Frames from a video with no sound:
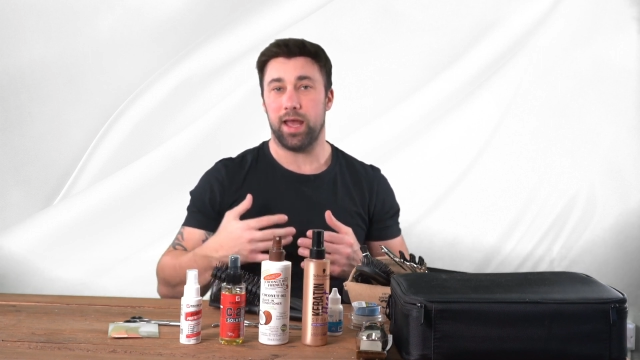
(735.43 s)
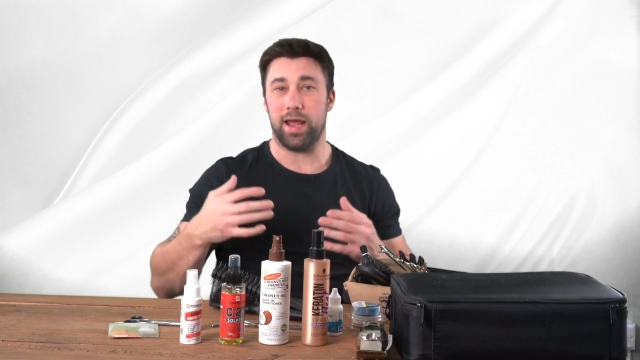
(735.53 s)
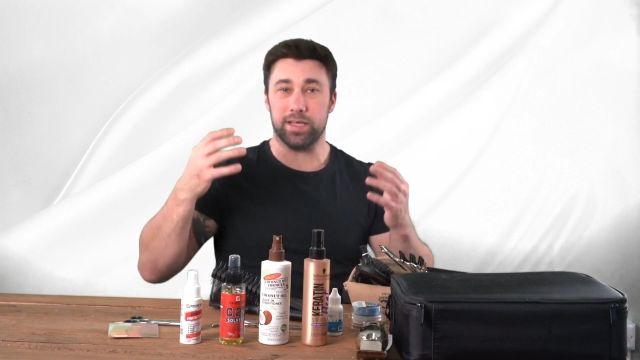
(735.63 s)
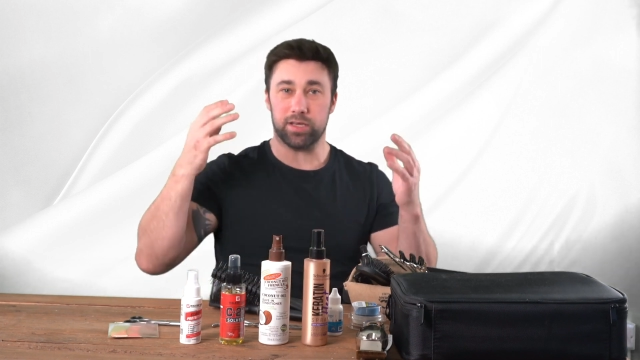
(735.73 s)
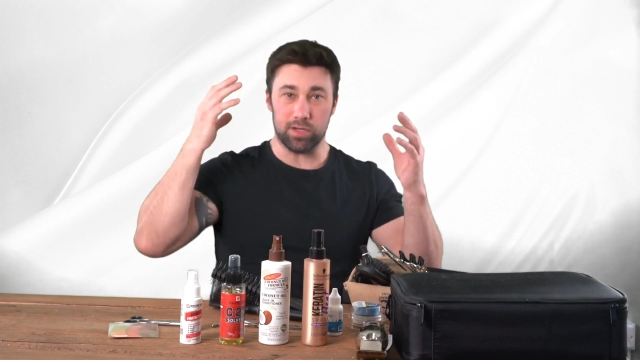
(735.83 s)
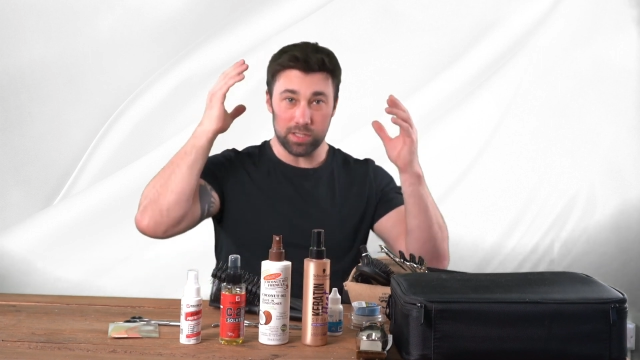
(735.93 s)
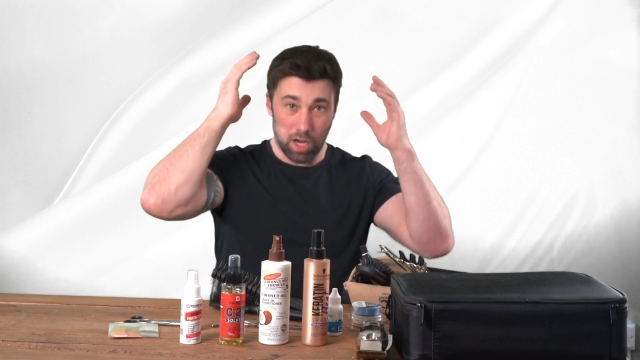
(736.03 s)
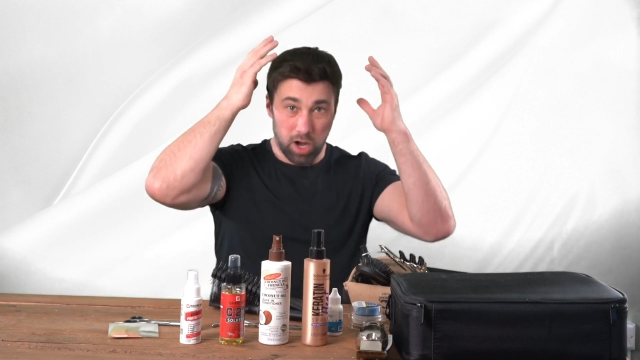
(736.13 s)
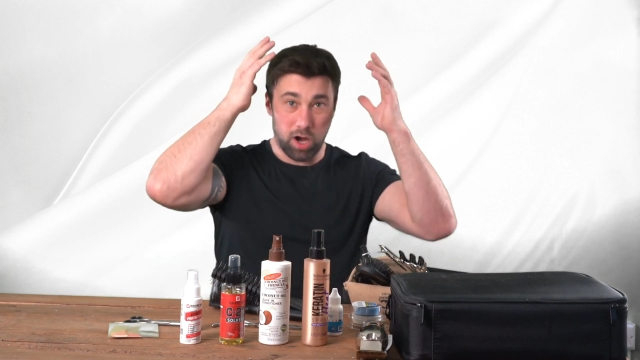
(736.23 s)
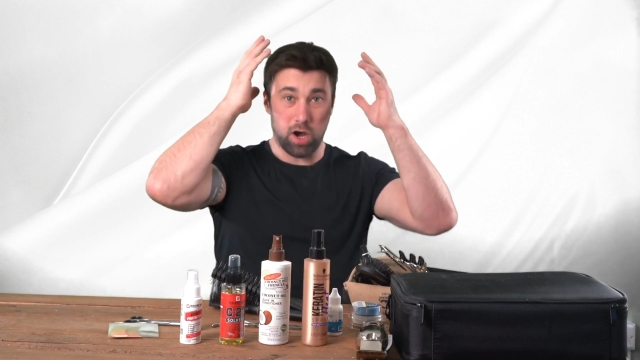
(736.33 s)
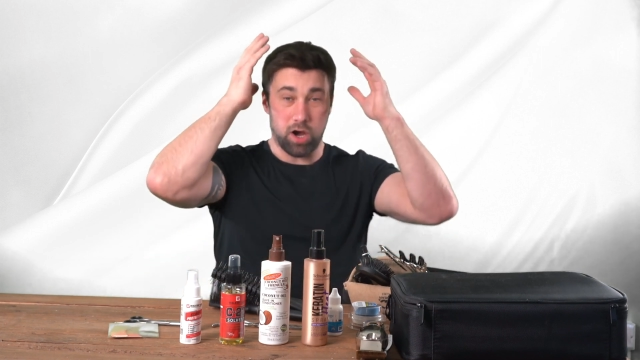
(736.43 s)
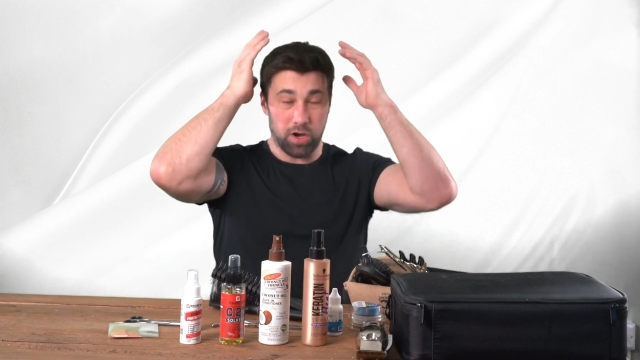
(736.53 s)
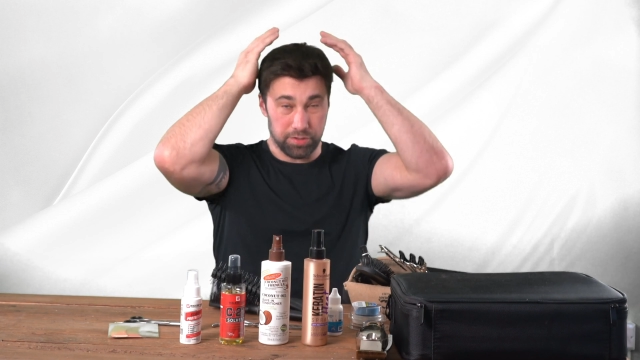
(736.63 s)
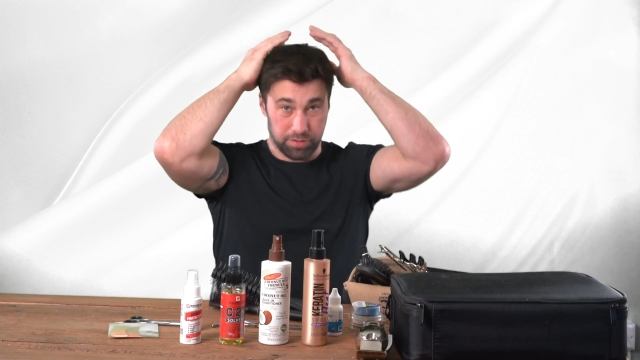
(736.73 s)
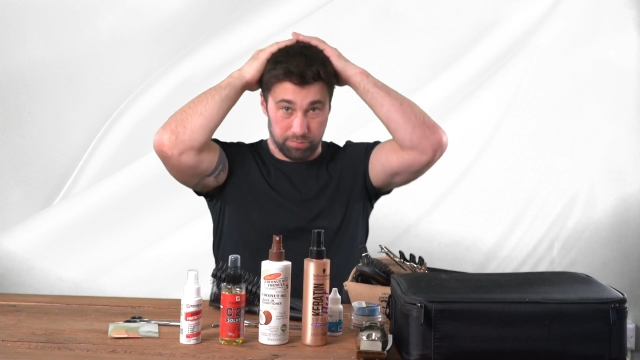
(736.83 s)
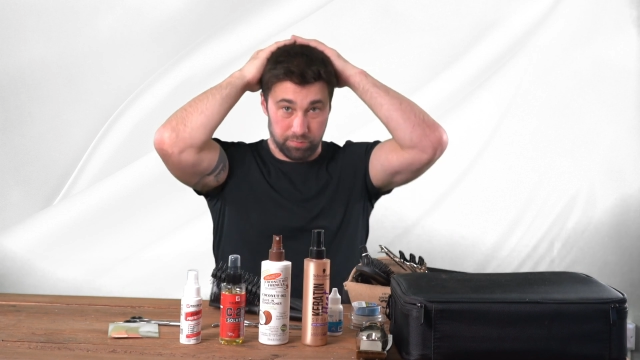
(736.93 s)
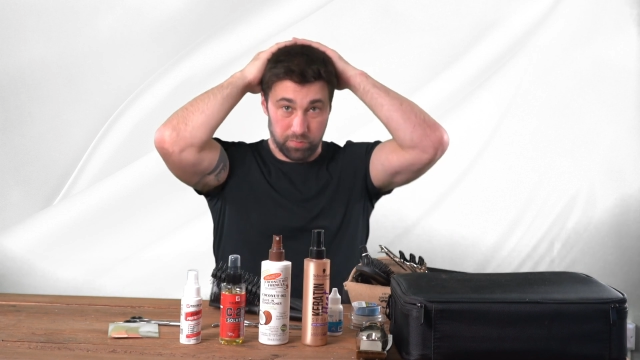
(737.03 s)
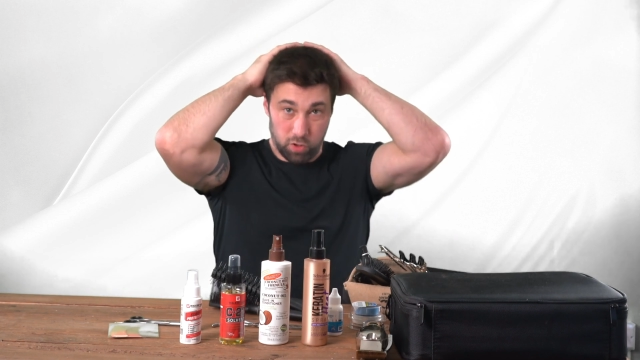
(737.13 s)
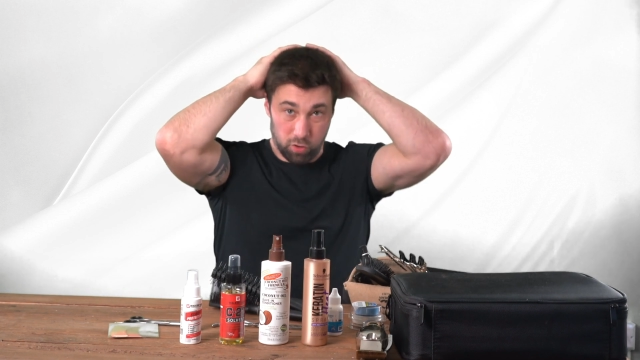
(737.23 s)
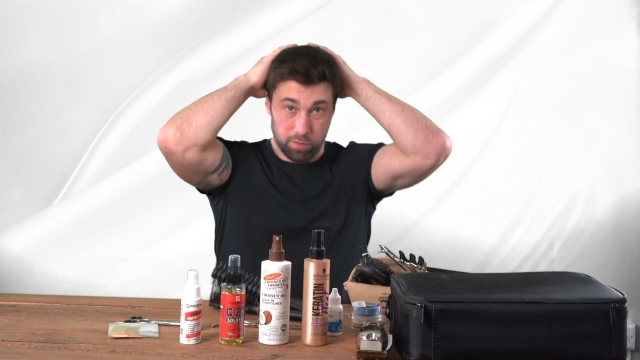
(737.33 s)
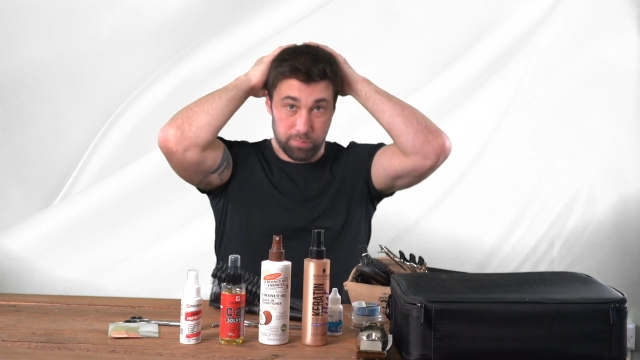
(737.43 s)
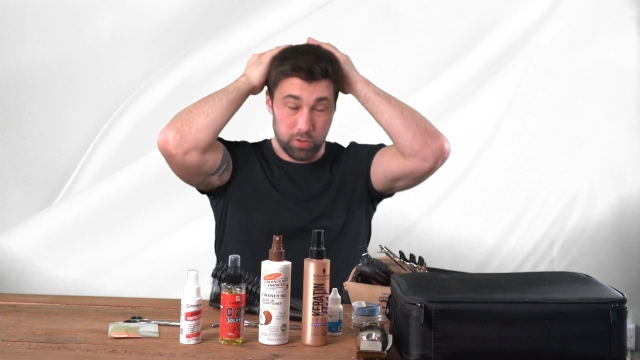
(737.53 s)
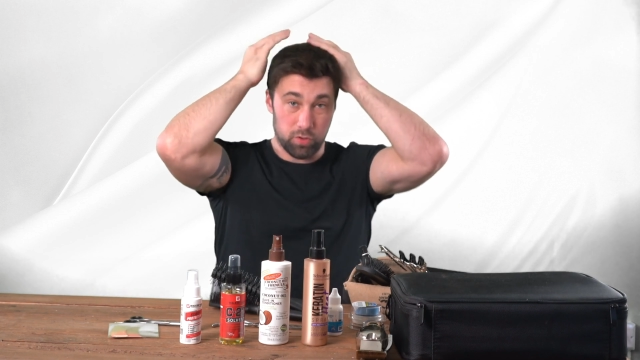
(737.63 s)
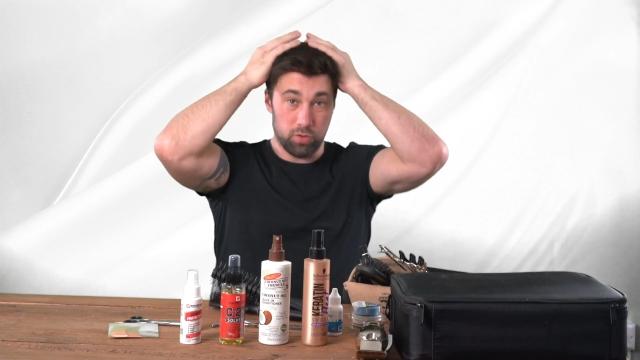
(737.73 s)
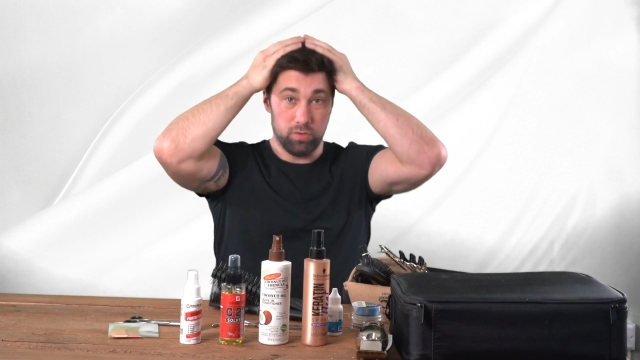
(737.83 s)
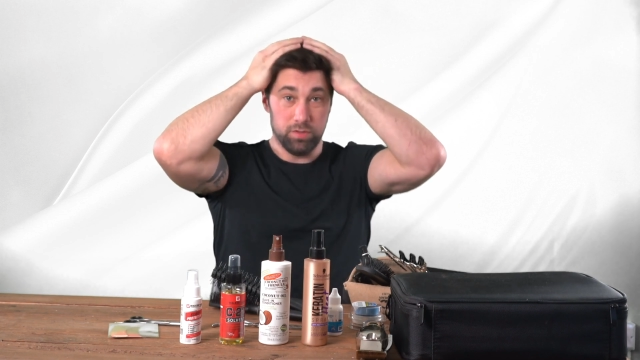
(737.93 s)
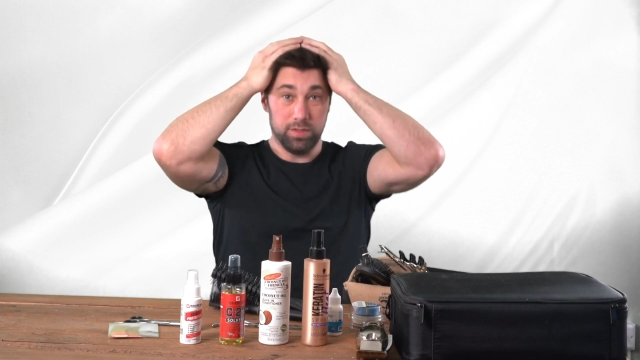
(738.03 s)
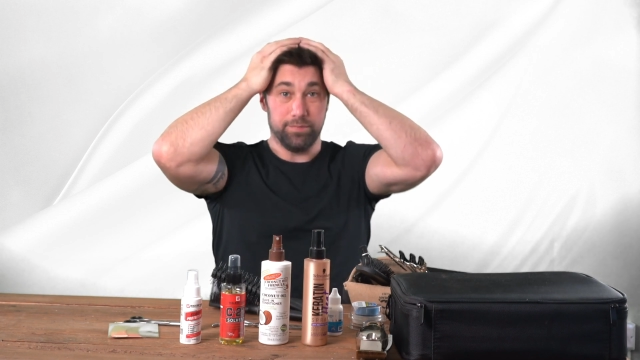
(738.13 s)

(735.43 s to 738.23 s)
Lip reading: and it goes hard and horrible